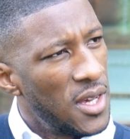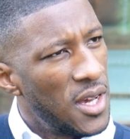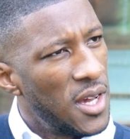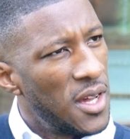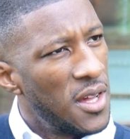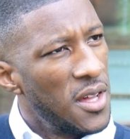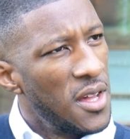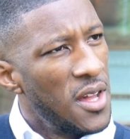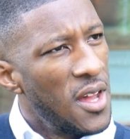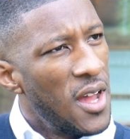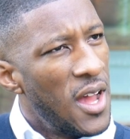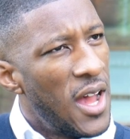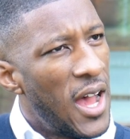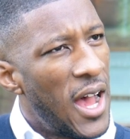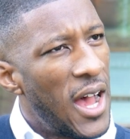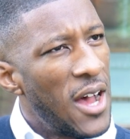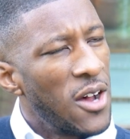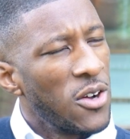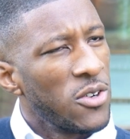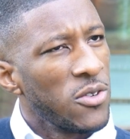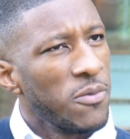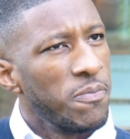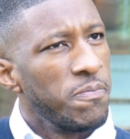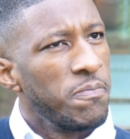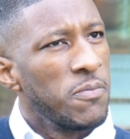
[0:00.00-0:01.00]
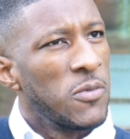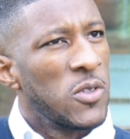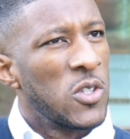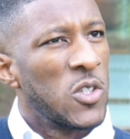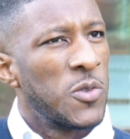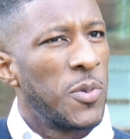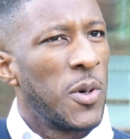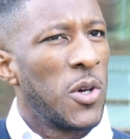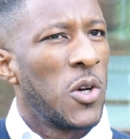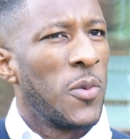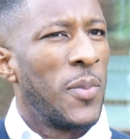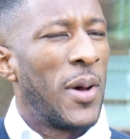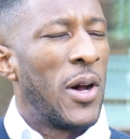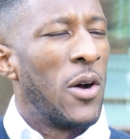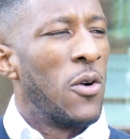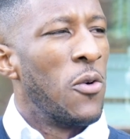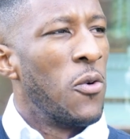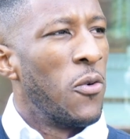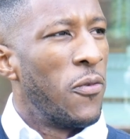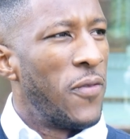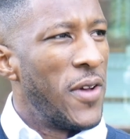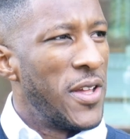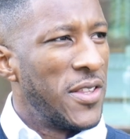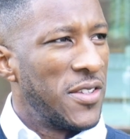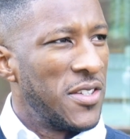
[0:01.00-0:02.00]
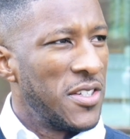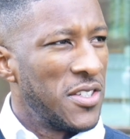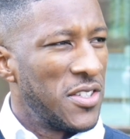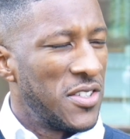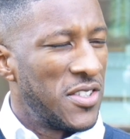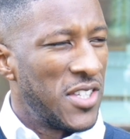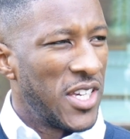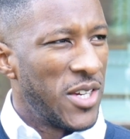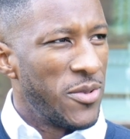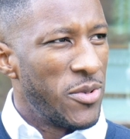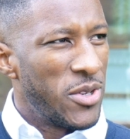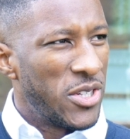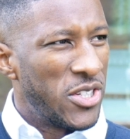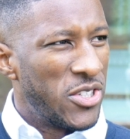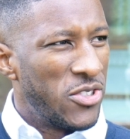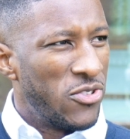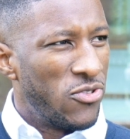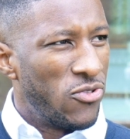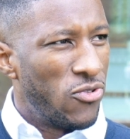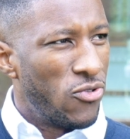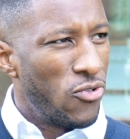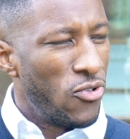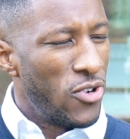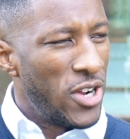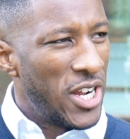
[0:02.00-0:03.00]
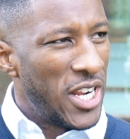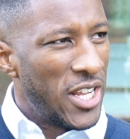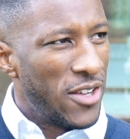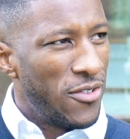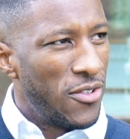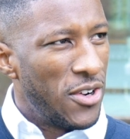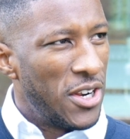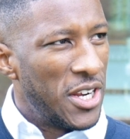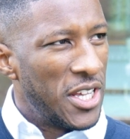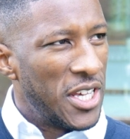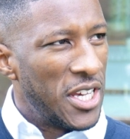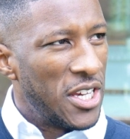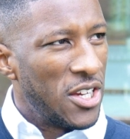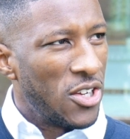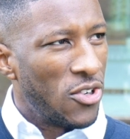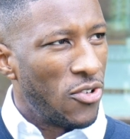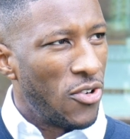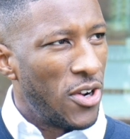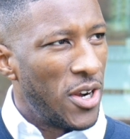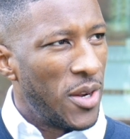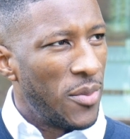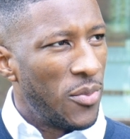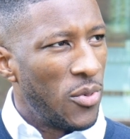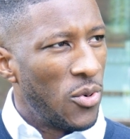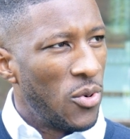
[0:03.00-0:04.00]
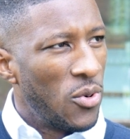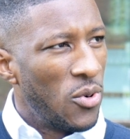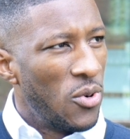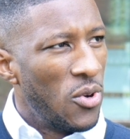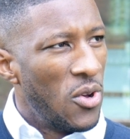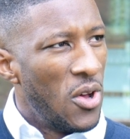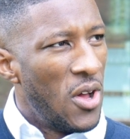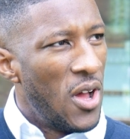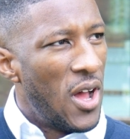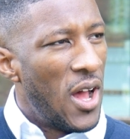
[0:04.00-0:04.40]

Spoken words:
Yeah. How you spoke about authenticity, which is really, really incredible.